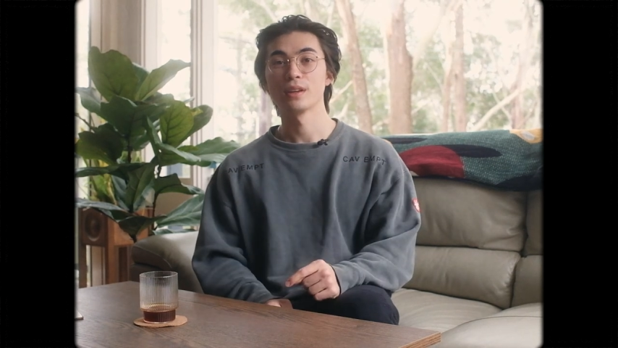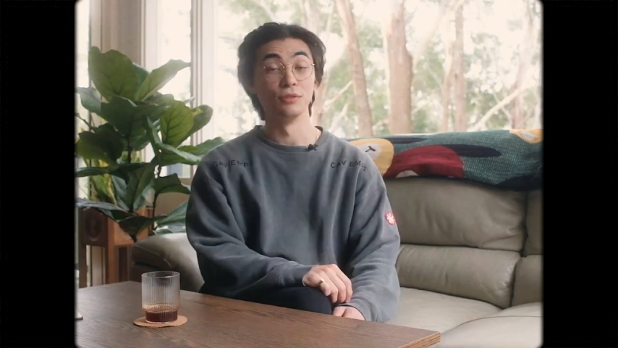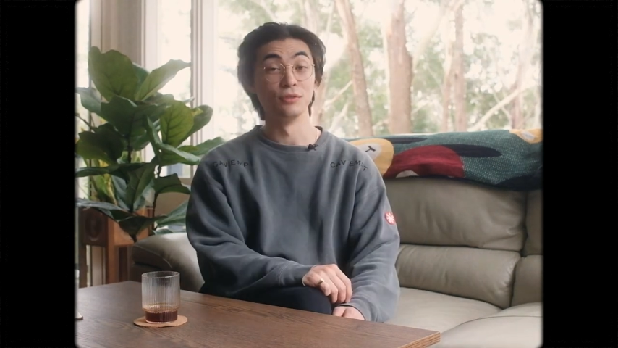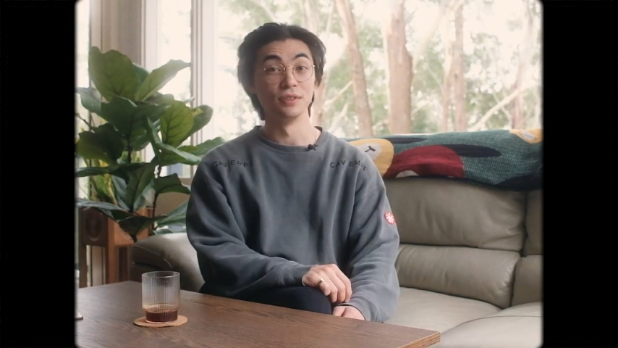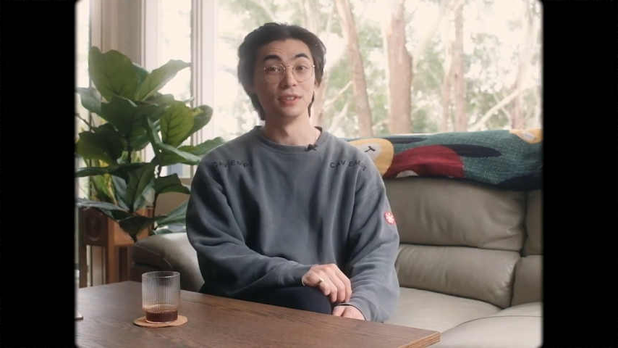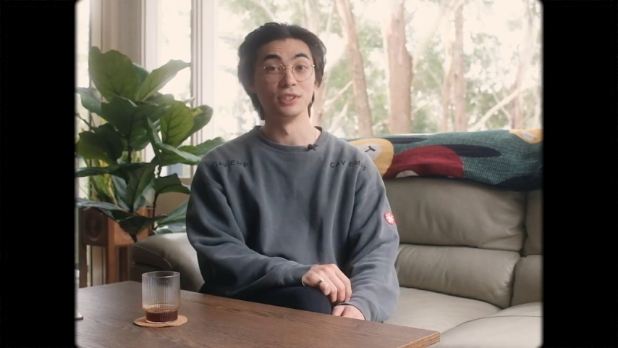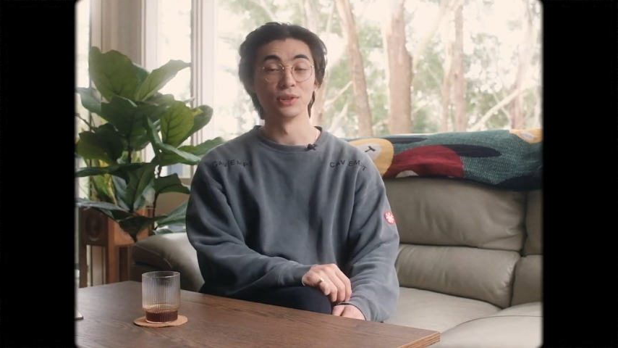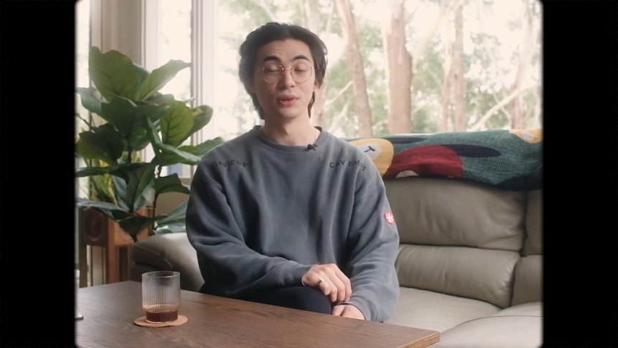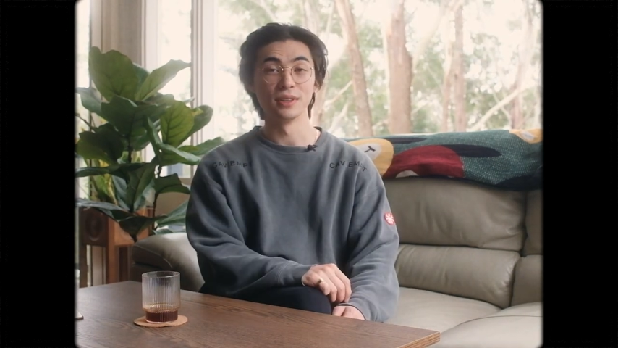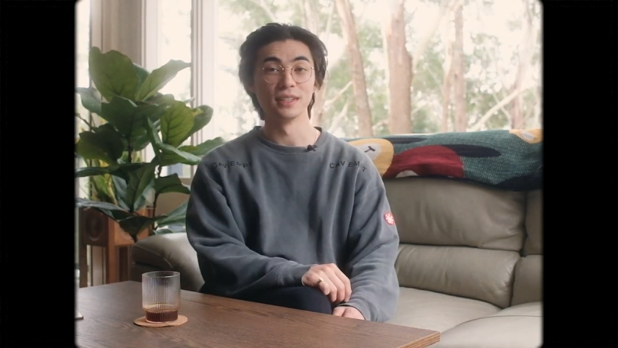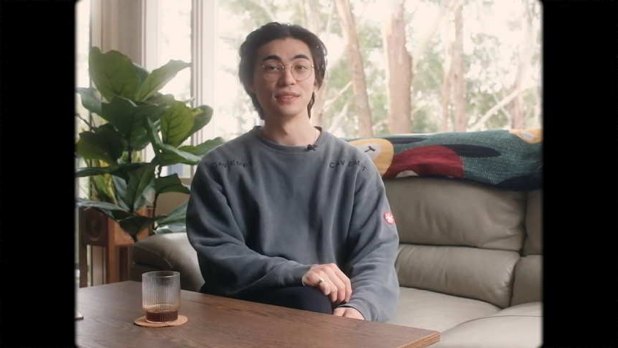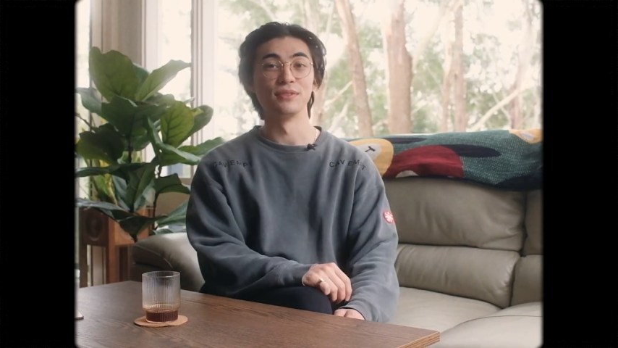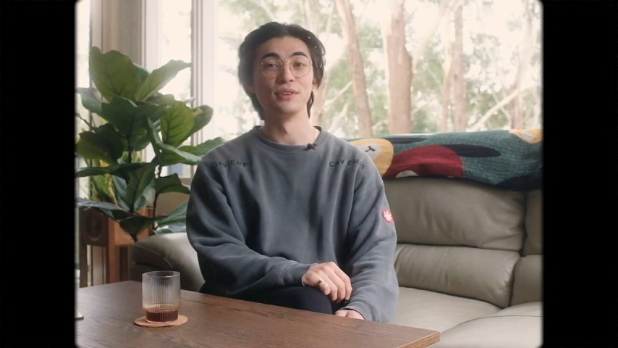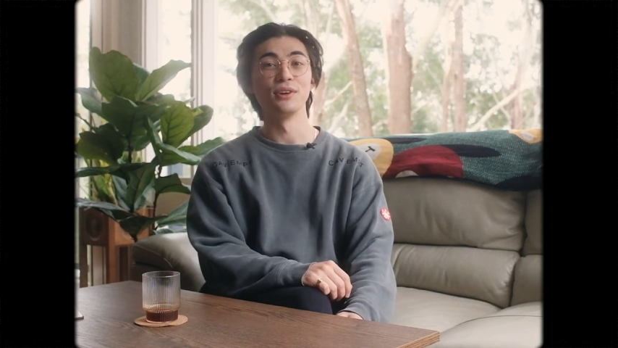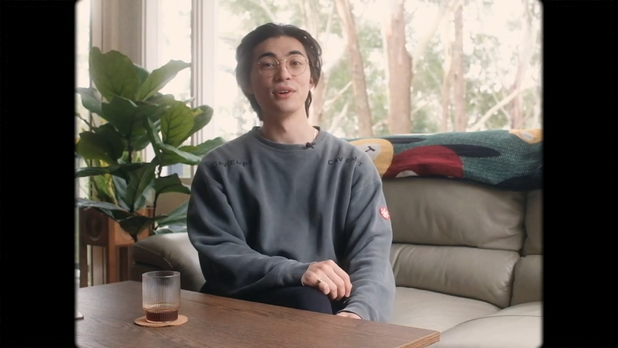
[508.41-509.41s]
If you've
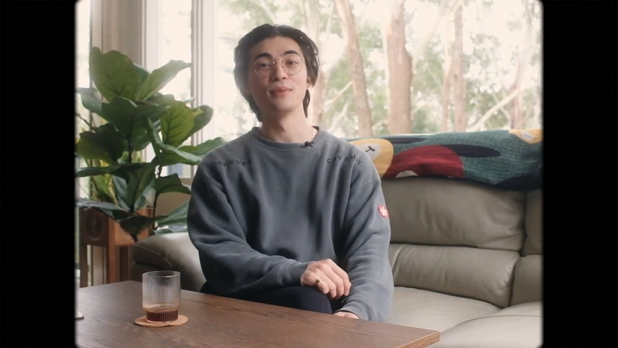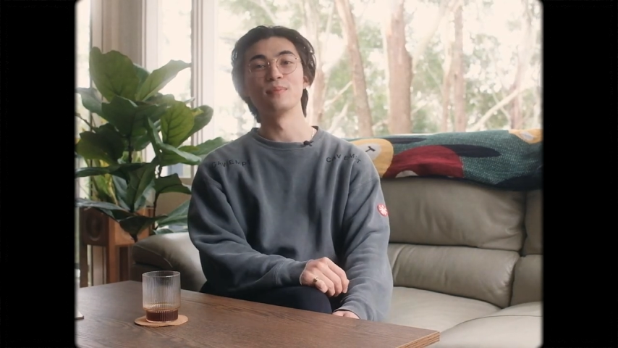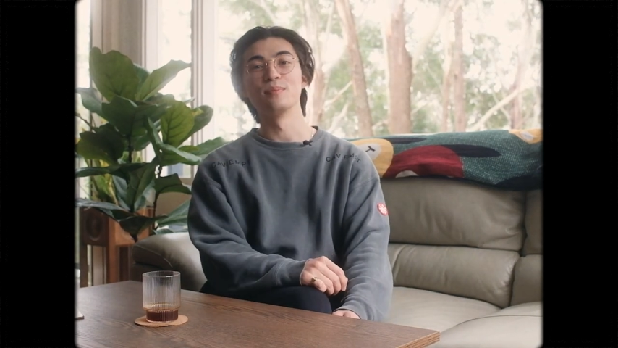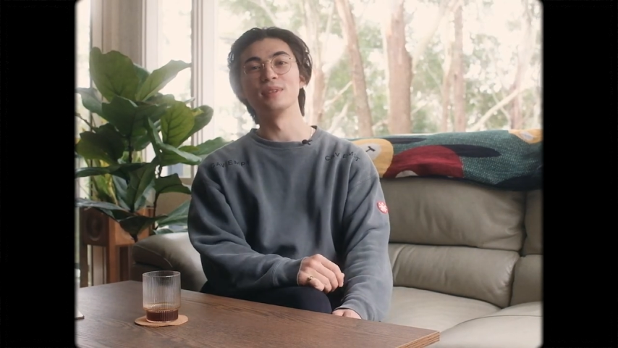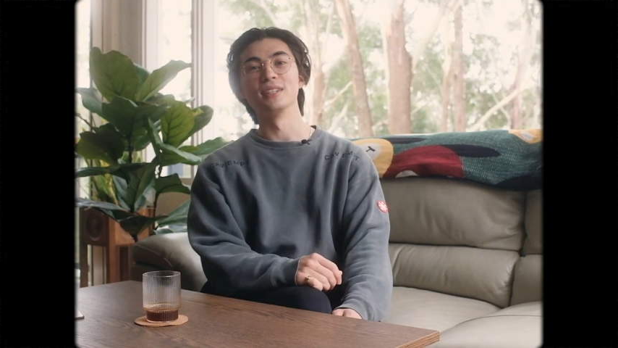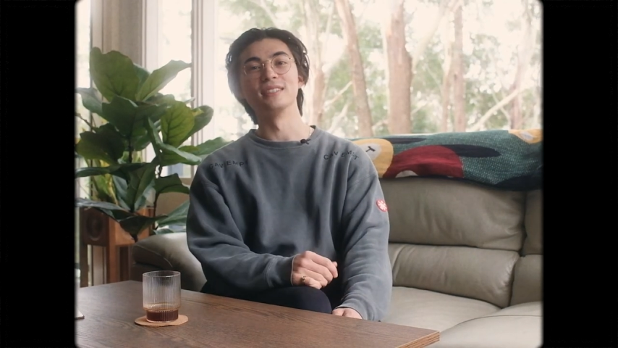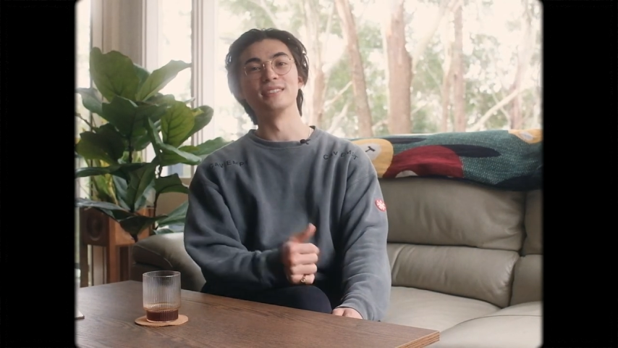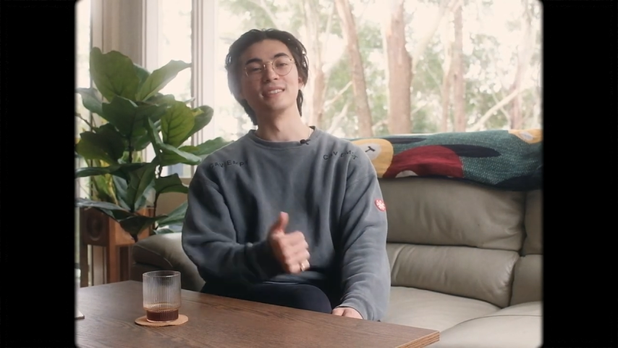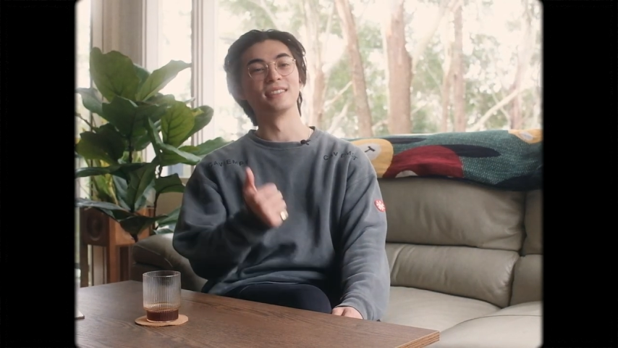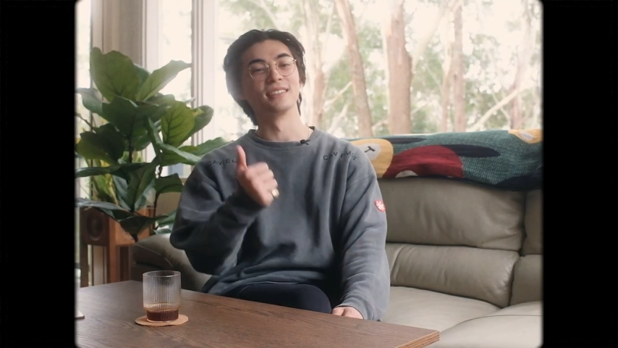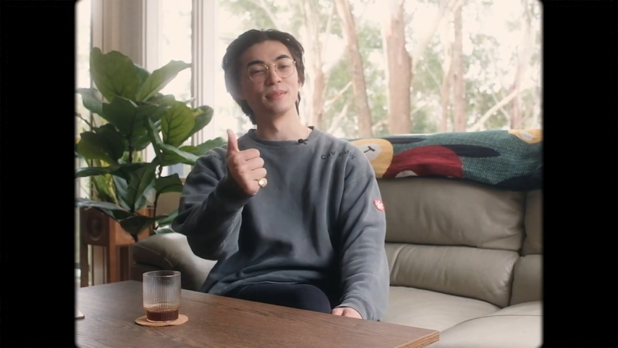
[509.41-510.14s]
enjoyed this video, please